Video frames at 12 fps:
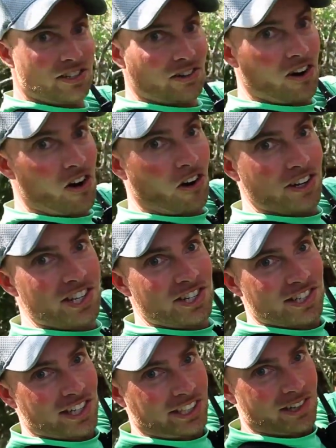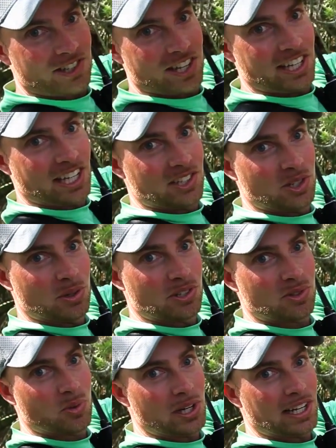your harness, just like you're sitting into a
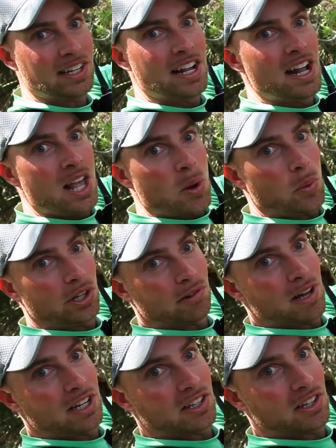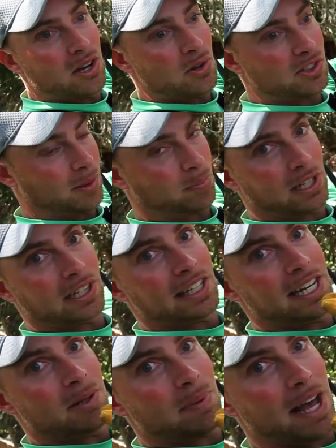swing. When you're ready to go, simply
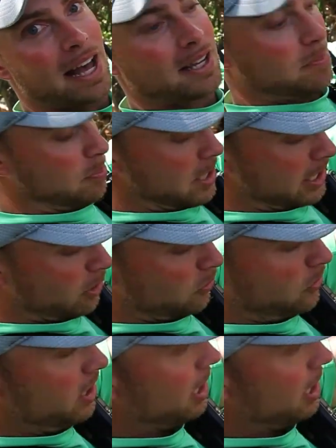lean back, pick your feet